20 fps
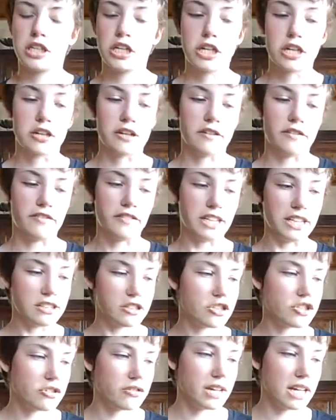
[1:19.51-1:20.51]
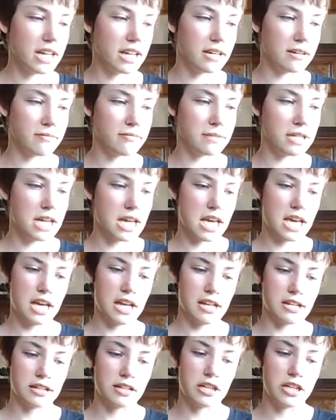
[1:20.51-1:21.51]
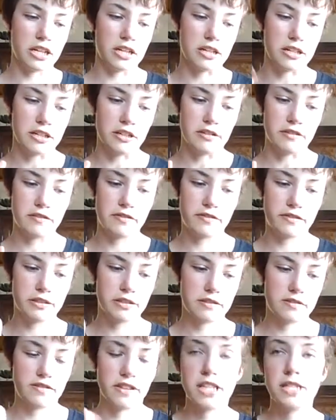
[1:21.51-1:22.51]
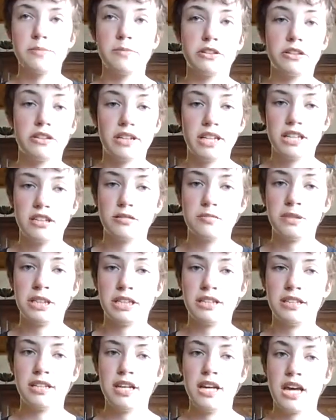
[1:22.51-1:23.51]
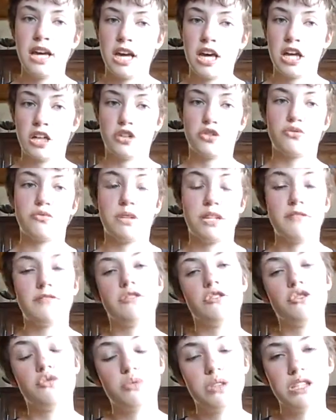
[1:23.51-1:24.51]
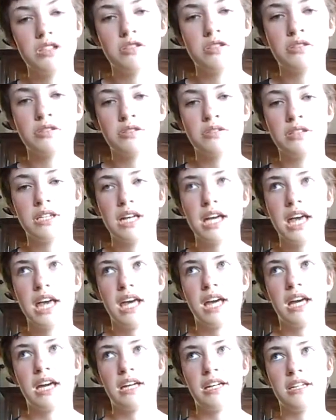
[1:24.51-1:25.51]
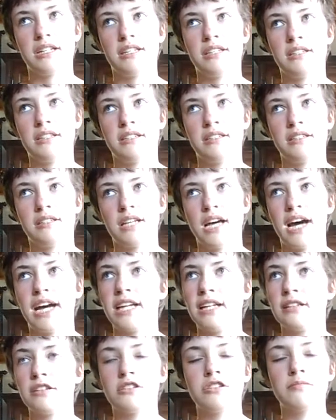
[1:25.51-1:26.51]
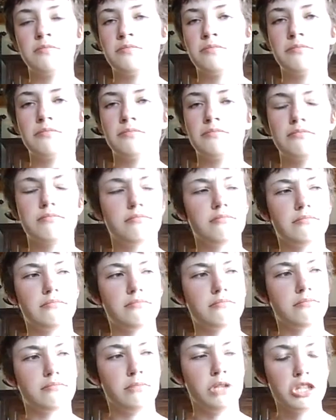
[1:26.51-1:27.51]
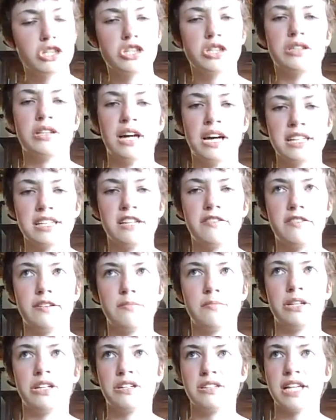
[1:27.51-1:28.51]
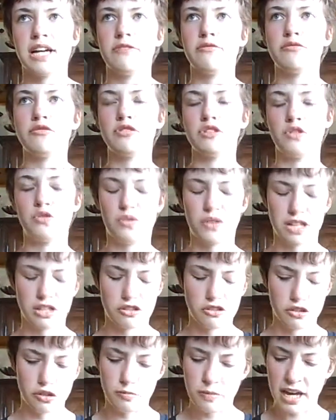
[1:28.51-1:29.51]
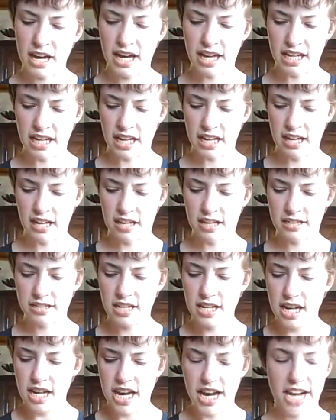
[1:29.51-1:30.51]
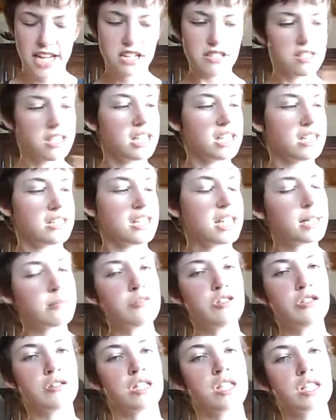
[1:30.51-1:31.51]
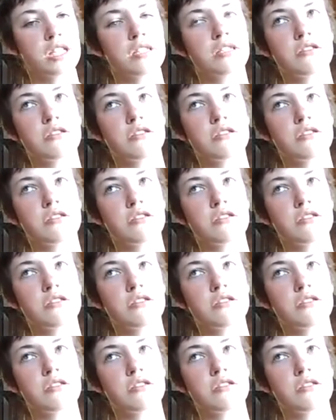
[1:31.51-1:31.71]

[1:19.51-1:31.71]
cut off Instagram and cut off Facebook a little bit, even Twitter, and I didn't go much on AskFM because I was just feeling so bad and I just needed time to